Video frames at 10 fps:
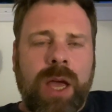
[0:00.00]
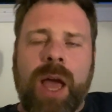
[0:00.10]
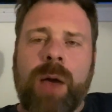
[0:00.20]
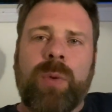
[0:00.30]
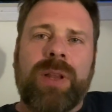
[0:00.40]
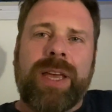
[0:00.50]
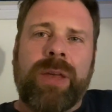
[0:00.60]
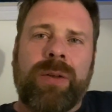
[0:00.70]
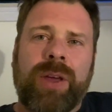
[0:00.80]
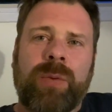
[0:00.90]
and we'll let
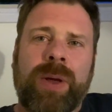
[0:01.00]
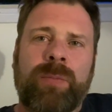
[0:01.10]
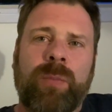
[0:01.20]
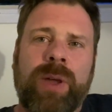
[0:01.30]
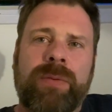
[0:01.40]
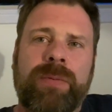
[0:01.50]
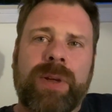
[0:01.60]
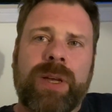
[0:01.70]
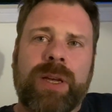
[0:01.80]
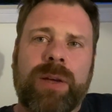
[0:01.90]
you know when we've
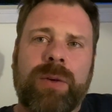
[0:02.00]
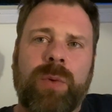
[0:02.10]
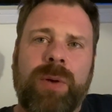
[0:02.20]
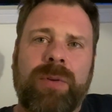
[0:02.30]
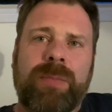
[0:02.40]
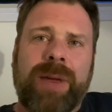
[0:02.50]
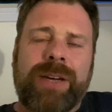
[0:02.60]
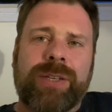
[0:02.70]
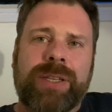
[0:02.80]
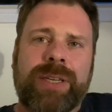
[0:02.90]

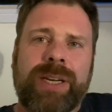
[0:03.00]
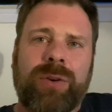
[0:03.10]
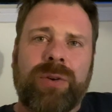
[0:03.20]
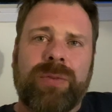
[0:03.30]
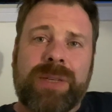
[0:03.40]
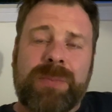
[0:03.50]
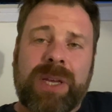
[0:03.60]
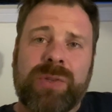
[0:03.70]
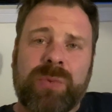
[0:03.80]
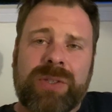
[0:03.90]
managed to deal all of this,
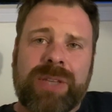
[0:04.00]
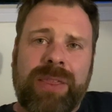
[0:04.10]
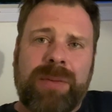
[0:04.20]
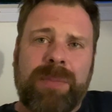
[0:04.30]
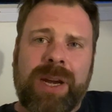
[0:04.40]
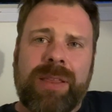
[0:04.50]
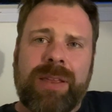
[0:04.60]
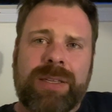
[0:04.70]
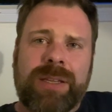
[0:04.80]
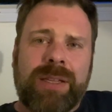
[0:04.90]
because we'll send the money
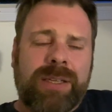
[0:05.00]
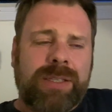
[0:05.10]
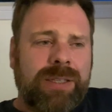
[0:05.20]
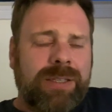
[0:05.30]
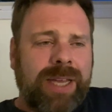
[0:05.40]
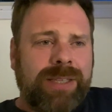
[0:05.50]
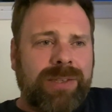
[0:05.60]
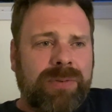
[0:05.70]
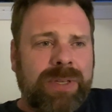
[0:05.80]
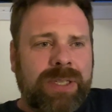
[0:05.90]
then to the tax
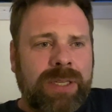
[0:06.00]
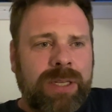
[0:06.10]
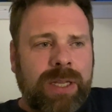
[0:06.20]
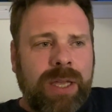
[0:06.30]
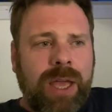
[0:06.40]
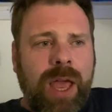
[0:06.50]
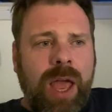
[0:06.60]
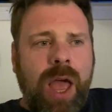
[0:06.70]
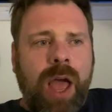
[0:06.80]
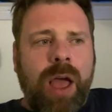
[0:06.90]
office."
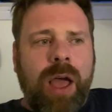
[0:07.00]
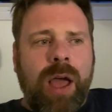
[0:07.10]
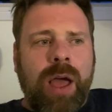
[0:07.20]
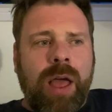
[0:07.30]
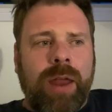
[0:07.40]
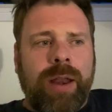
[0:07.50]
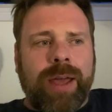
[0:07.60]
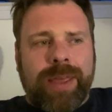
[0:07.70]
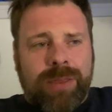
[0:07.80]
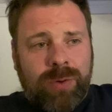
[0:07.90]
And
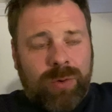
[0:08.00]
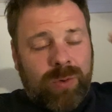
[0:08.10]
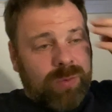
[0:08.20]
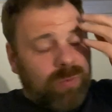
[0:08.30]
I thought,